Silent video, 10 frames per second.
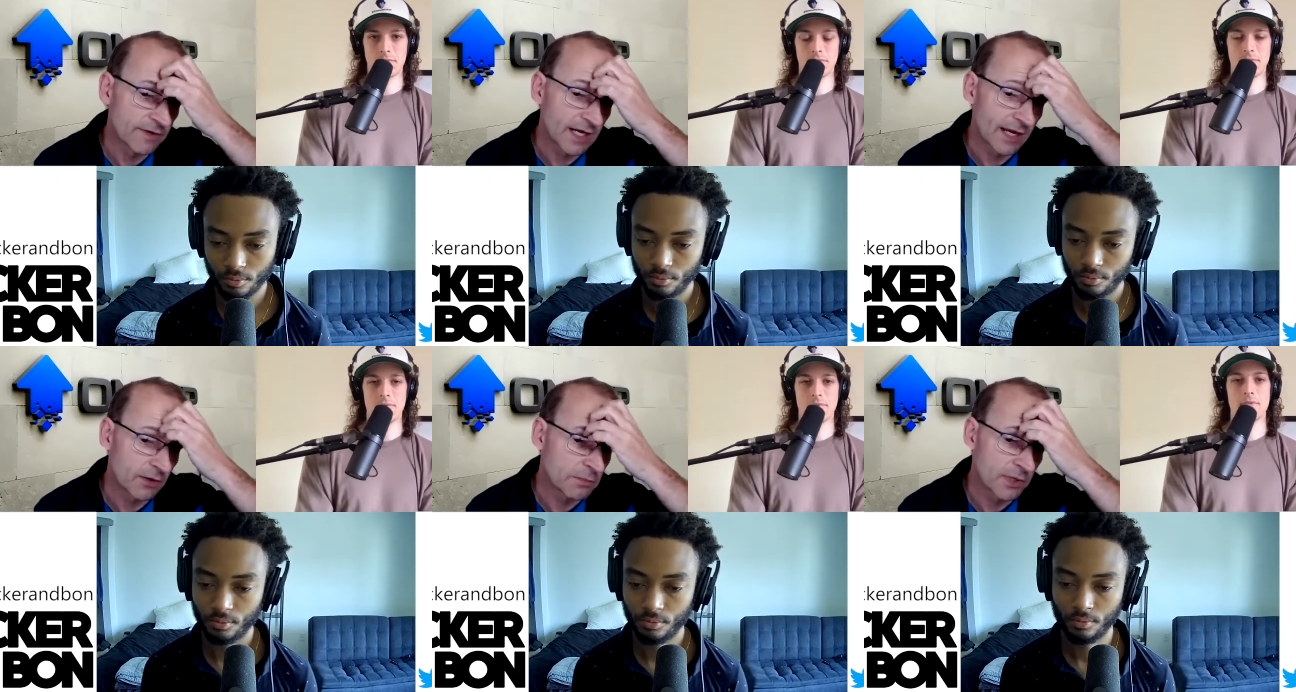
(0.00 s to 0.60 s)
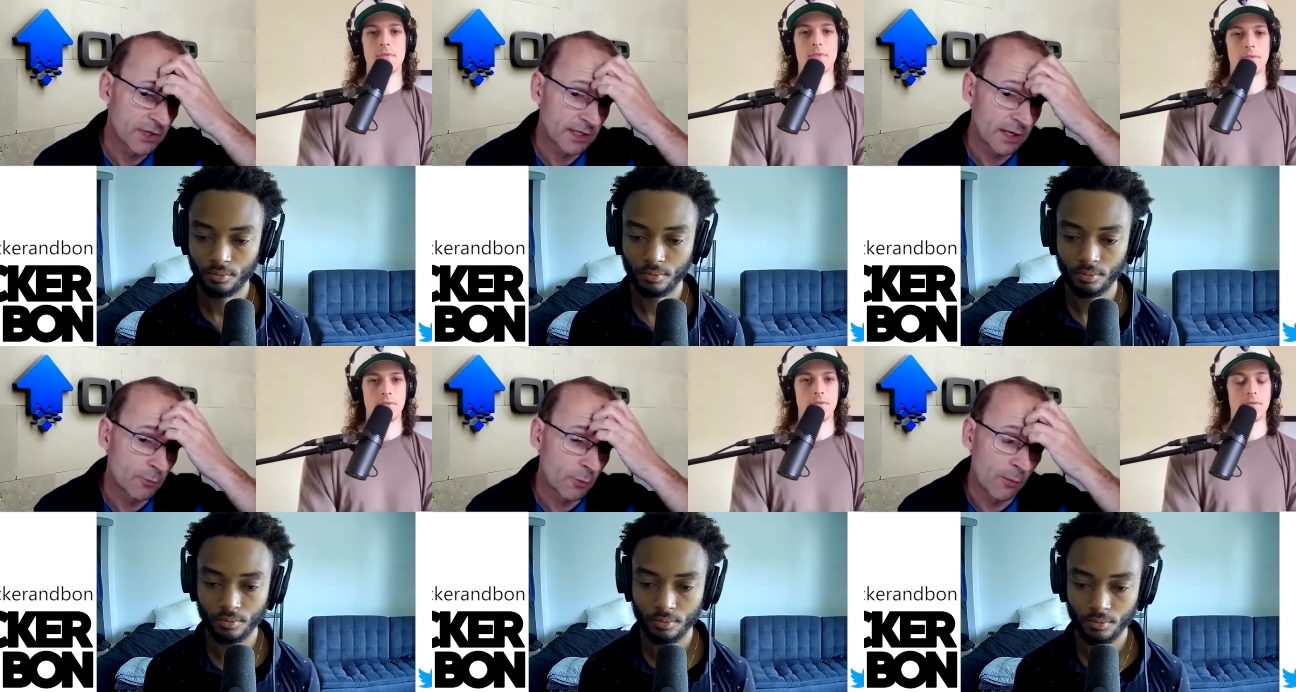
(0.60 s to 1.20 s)
Speaker 1: for cloud computing
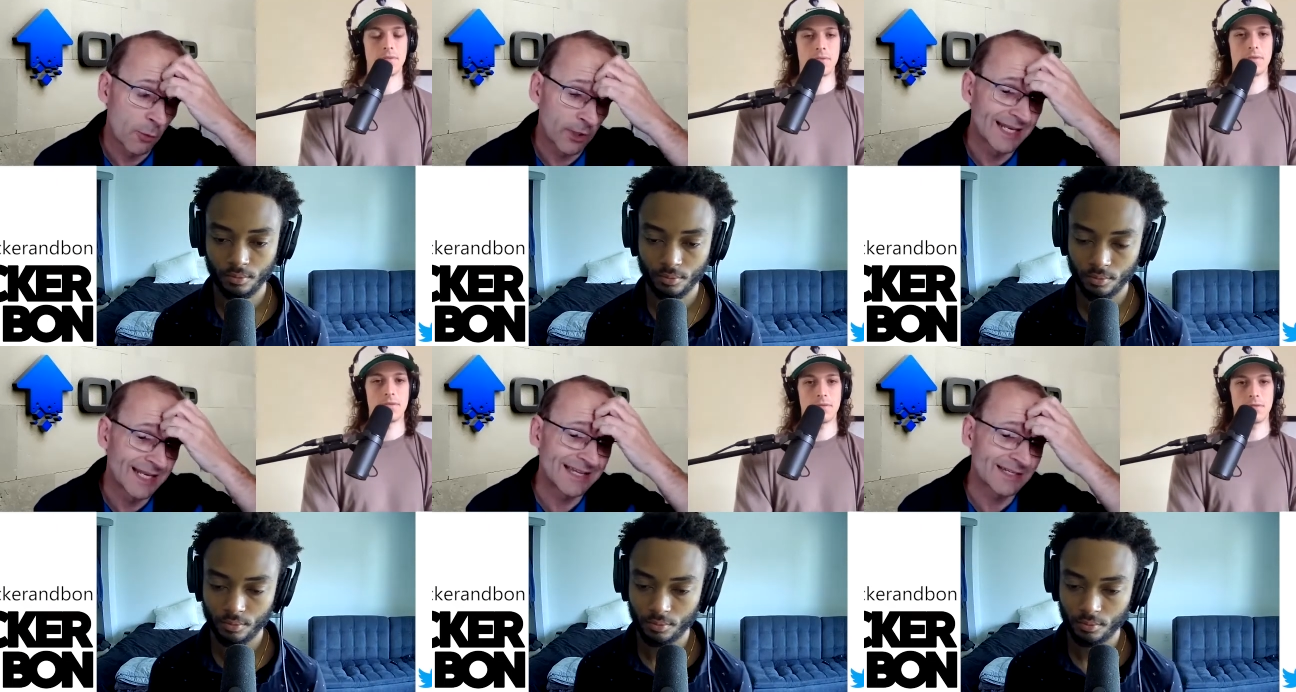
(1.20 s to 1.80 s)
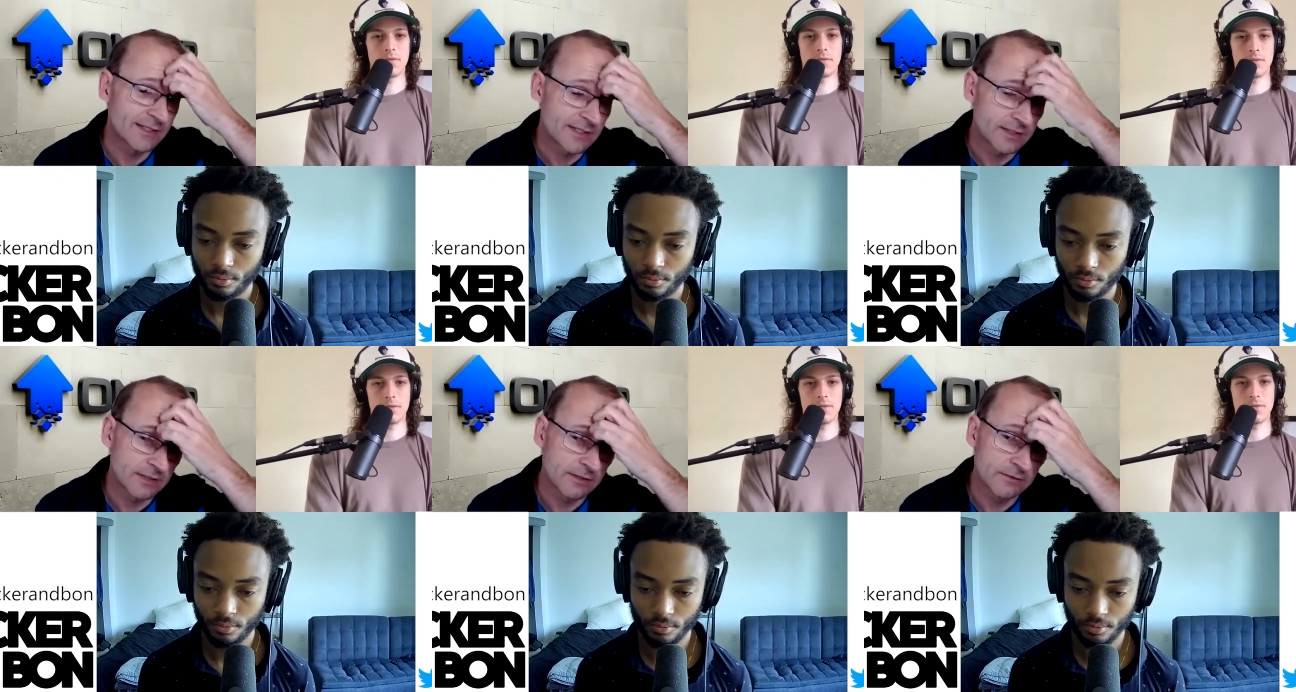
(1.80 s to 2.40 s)
and, and what it lets us
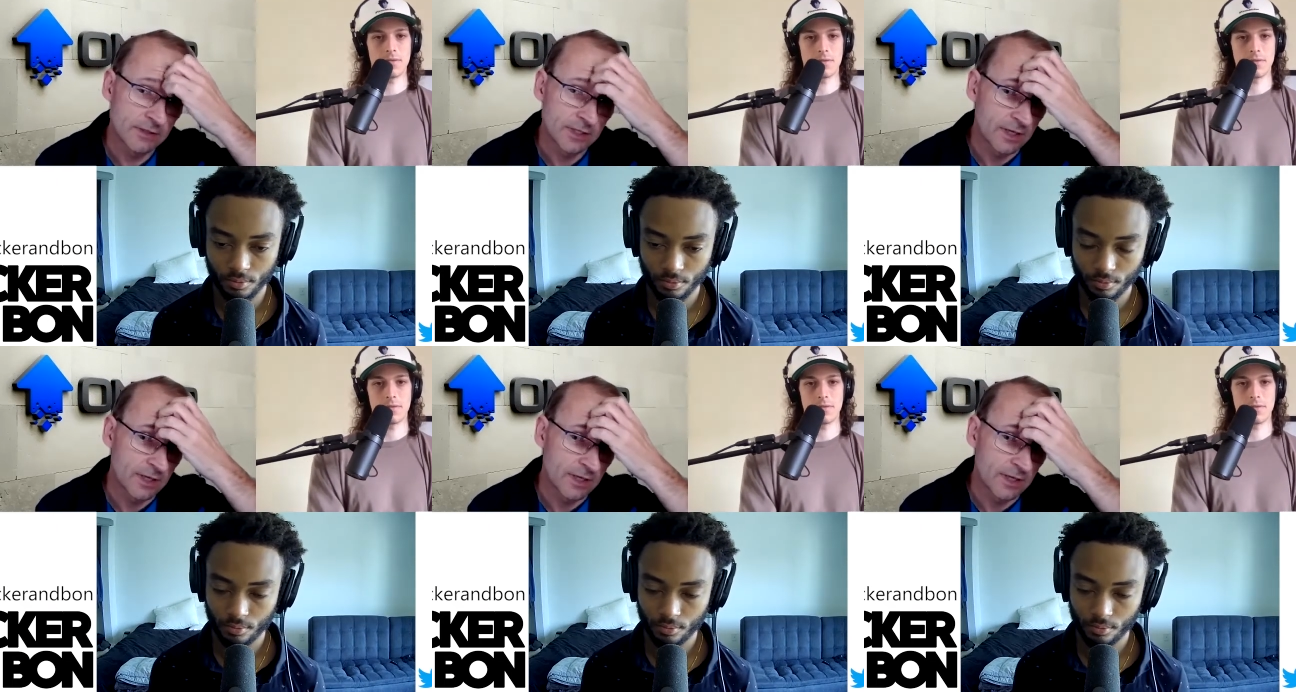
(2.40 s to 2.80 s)
do